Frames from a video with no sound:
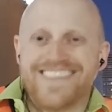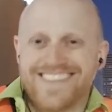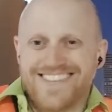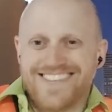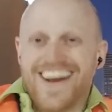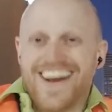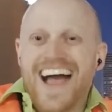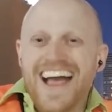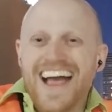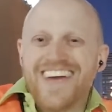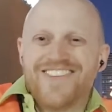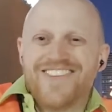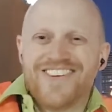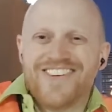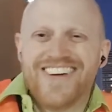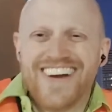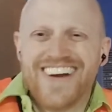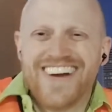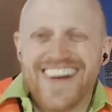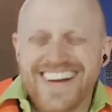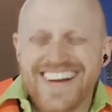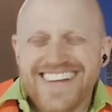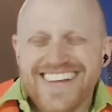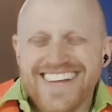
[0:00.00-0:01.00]

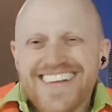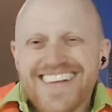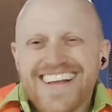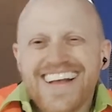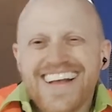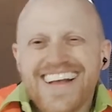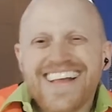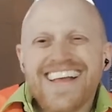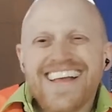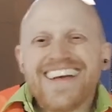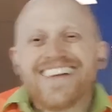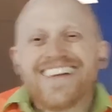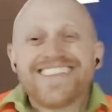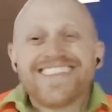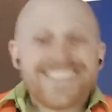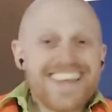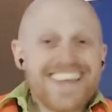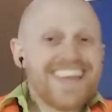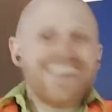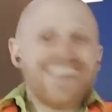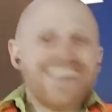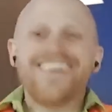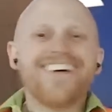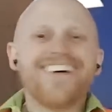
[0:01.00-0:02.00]
driver.
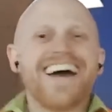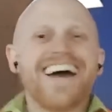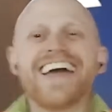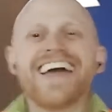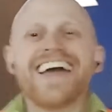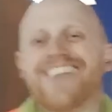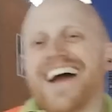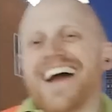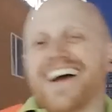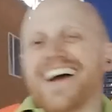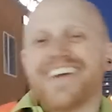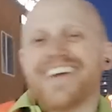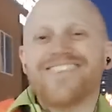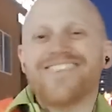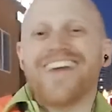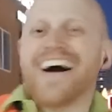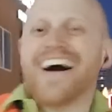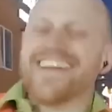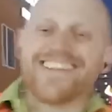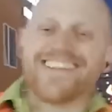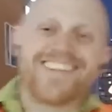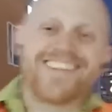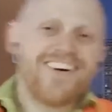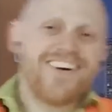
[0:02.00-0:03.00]
Single lane
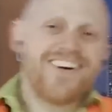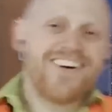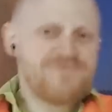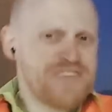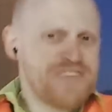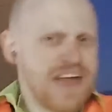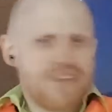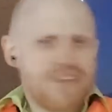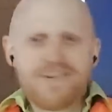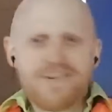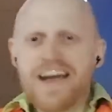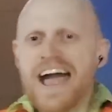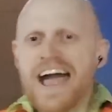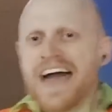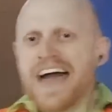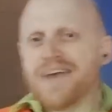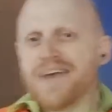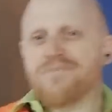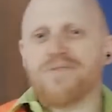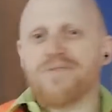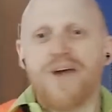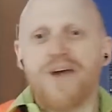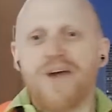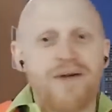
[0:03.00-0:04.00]
roundabouts though never had a
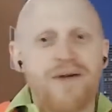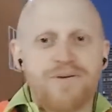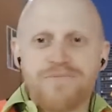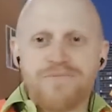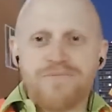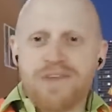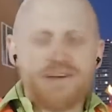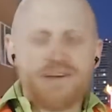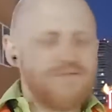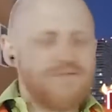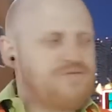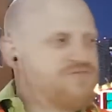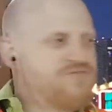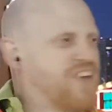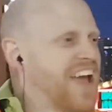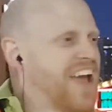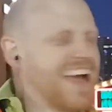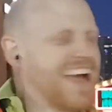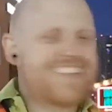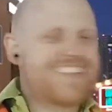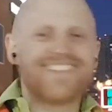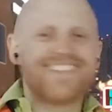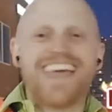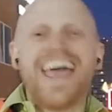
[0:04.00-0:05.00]
problem. They're
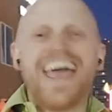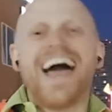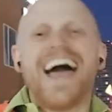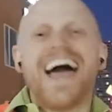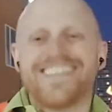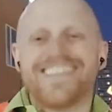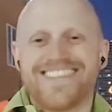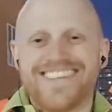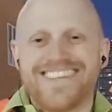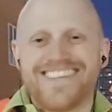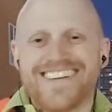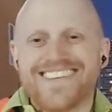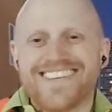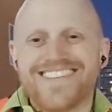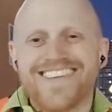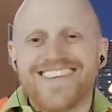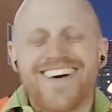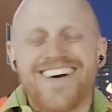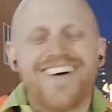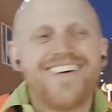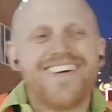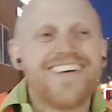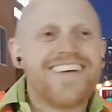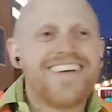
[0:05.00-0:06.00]
fantastic.
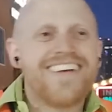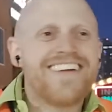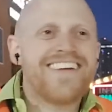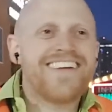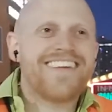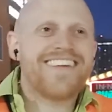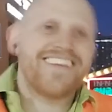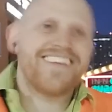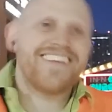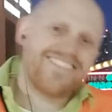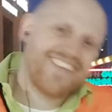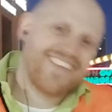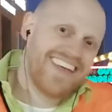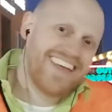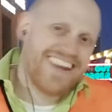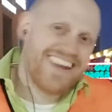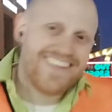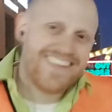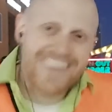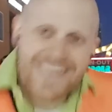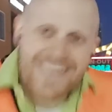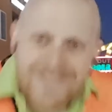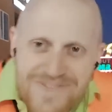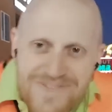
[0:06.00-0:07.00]
So
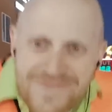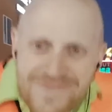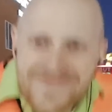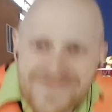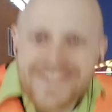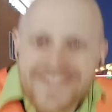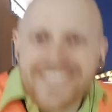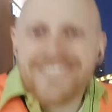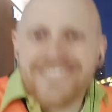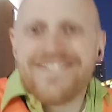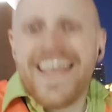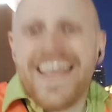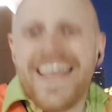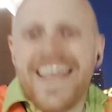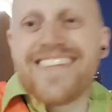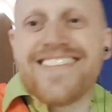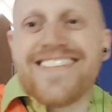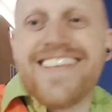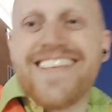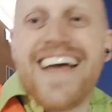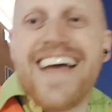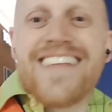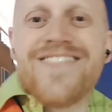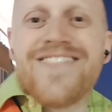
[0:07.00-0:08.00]
anyway, that's
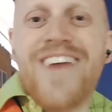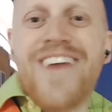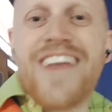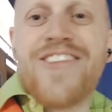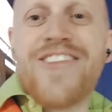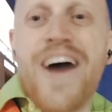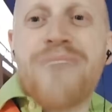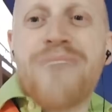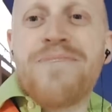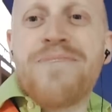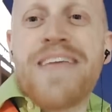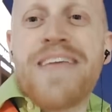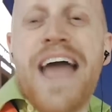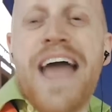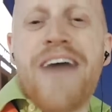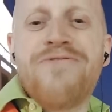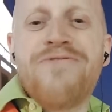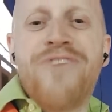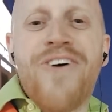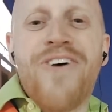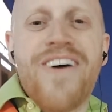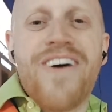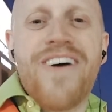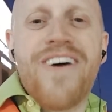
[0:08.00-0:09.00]
that's my thought. But yeah,
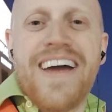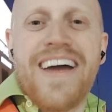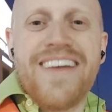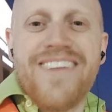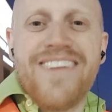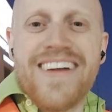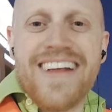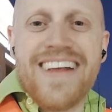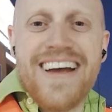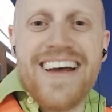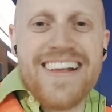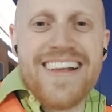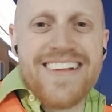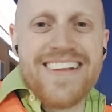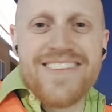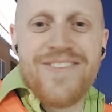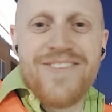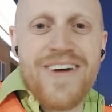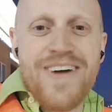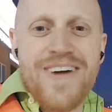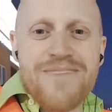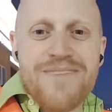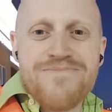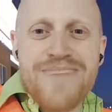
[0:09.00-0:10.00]
four lane one, that is
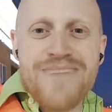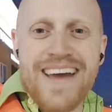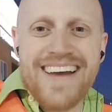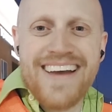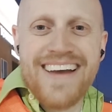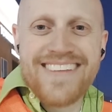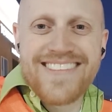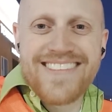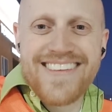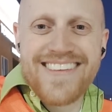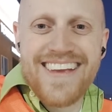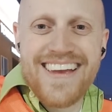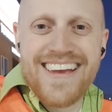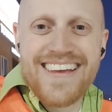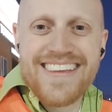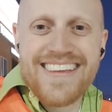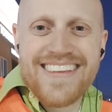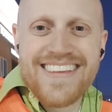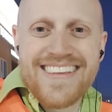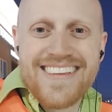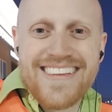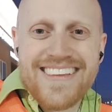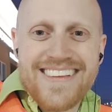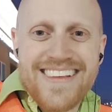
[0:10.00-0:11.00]
what a mess. I
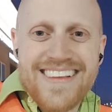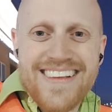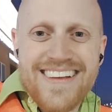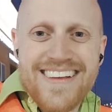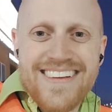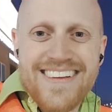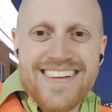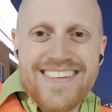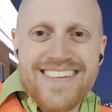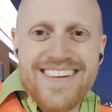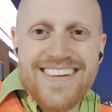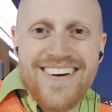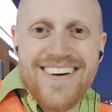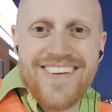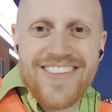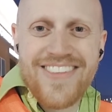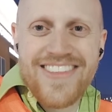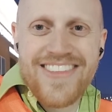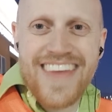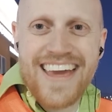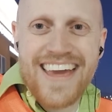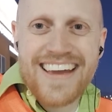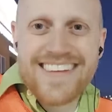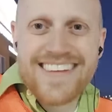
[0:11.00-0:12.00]
no
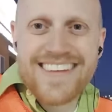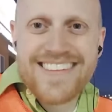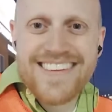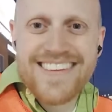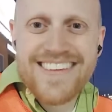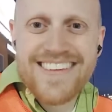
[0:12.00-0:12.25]
thanks.